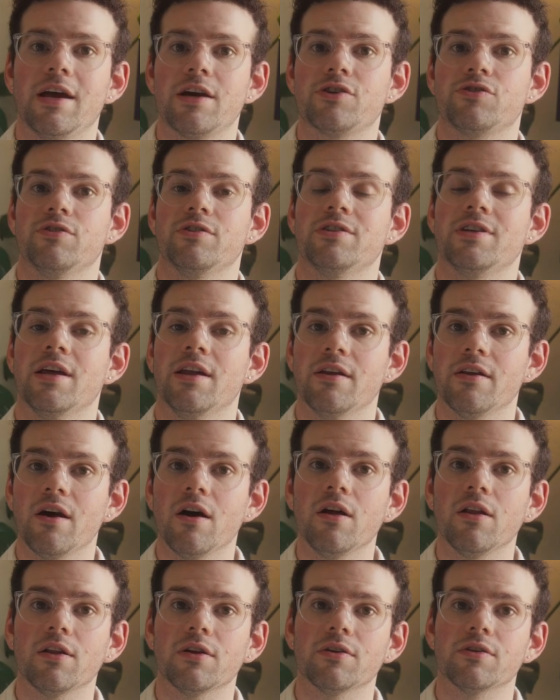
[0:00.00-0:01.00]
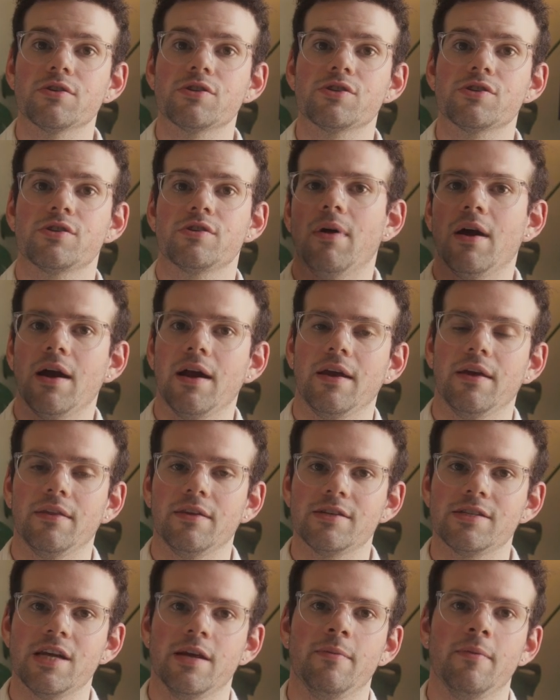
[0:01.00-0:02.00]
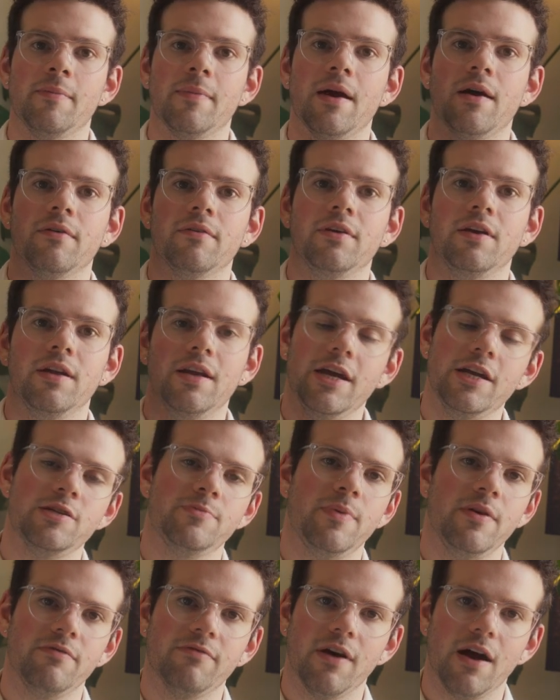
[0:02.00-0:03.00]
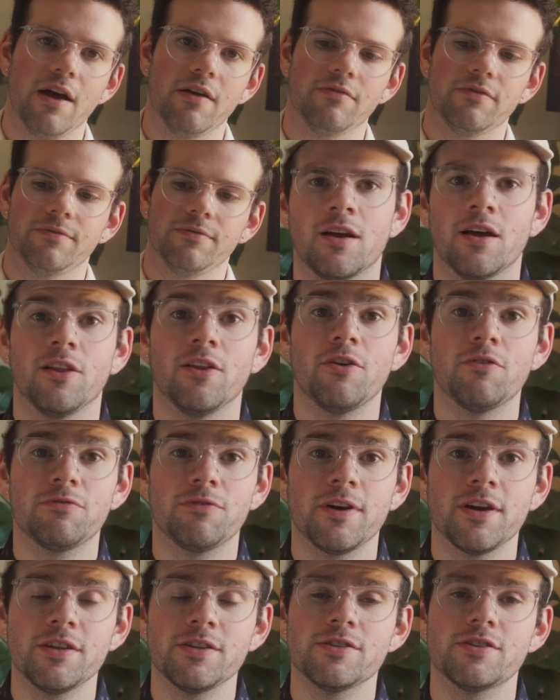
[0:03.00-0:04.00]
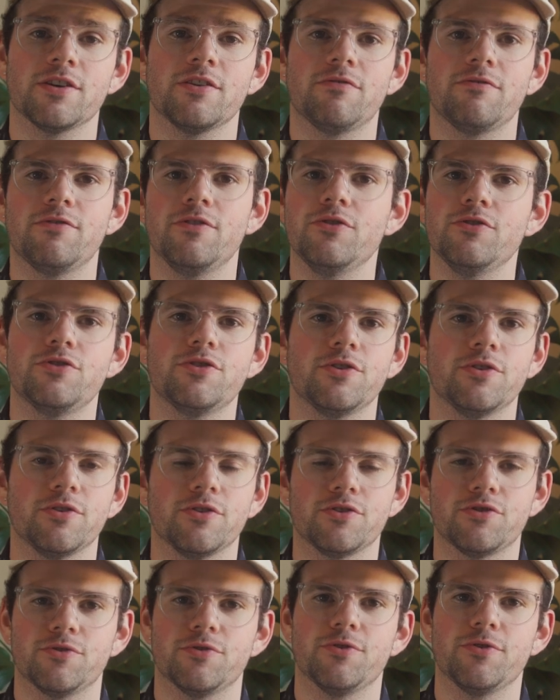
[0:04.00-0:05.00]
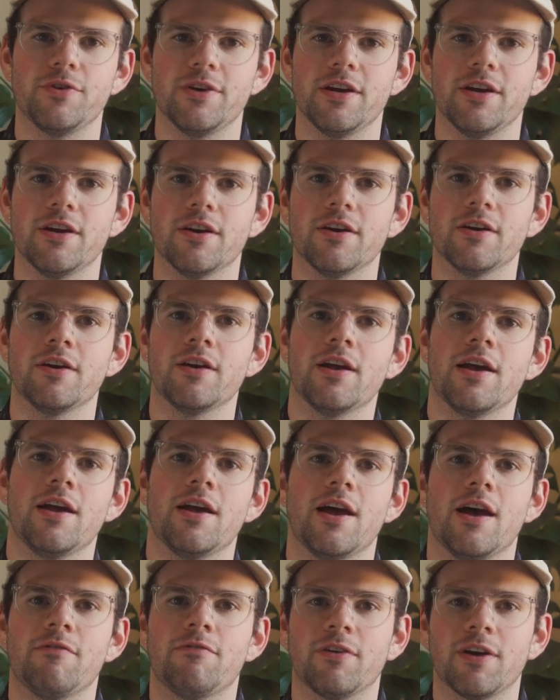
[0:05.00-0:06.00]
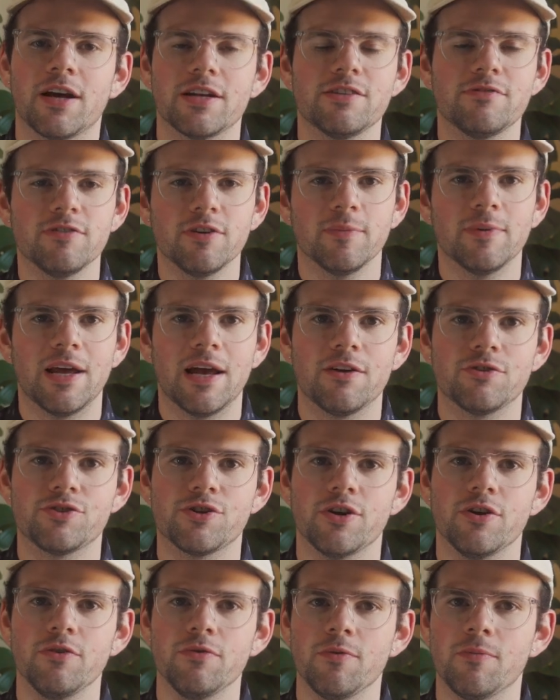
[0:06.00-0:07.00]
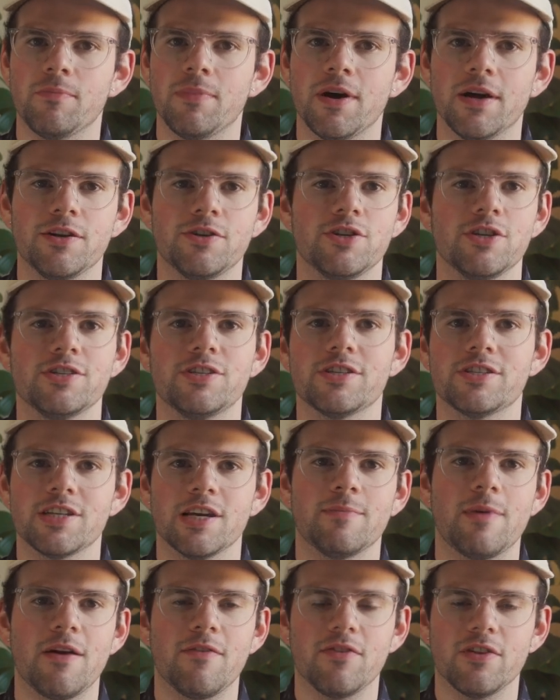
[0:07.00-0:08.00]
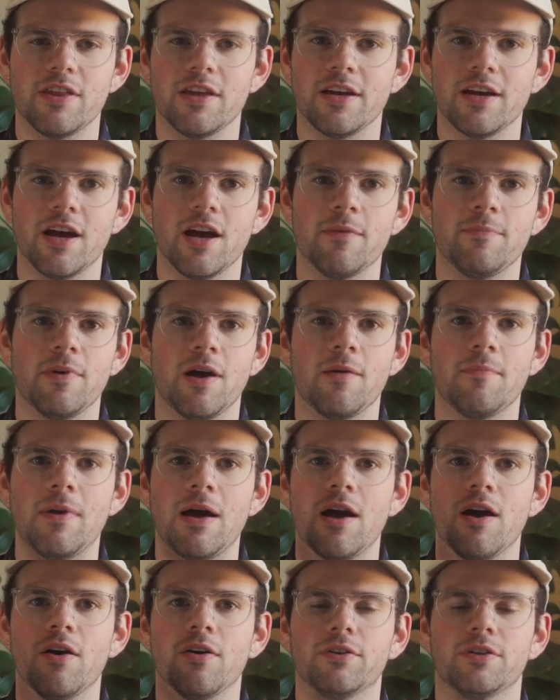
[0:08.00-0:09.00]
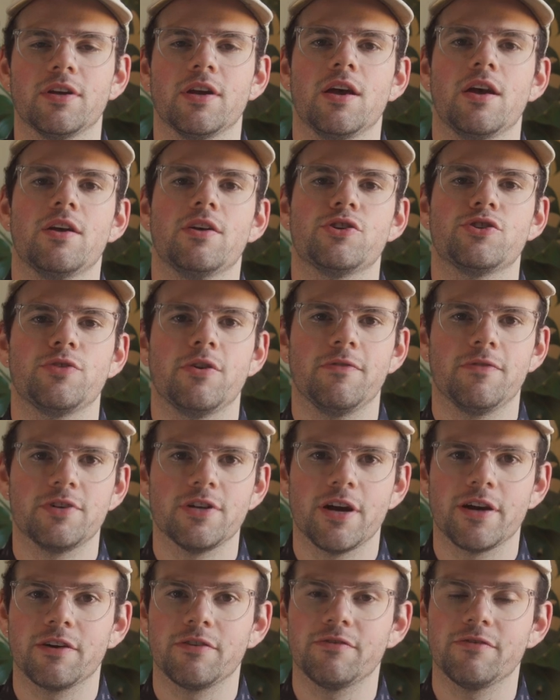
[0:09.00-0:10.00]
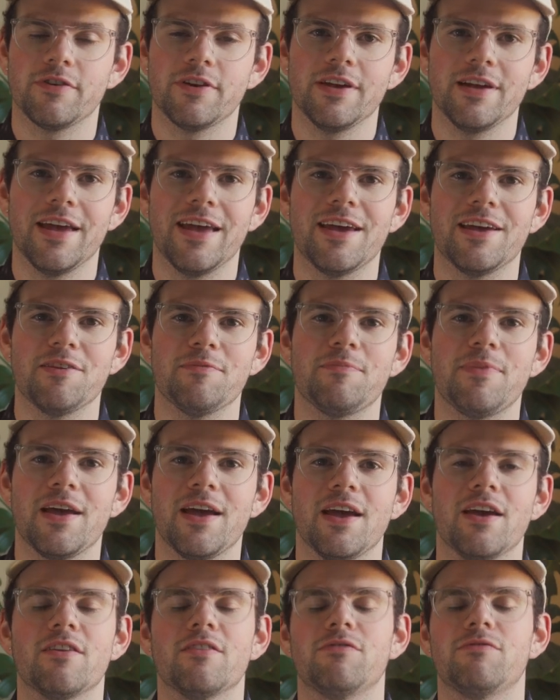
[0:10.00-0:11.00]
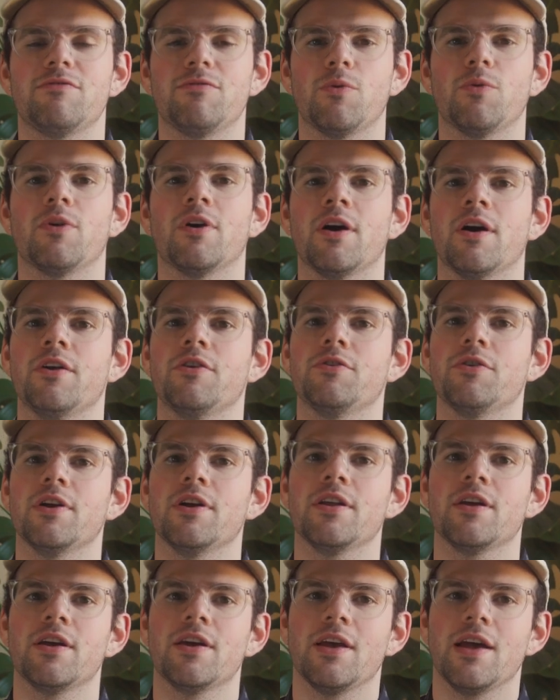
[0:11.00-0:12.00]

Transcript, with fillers: extra ten dollars buying the same amount in H P five. Hello friends, Future Drew here. I forgot to film an outro, but just to sum everything up about street photography and Pan four hundred,